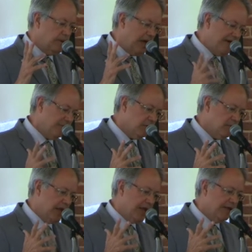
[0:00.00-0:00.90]

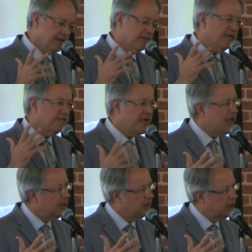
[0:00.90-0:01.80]
aftermath of the
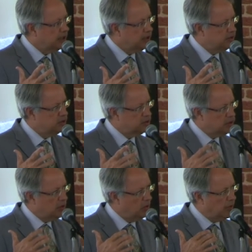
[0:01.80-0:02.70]
families
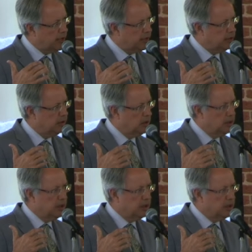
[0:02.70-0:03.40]
showing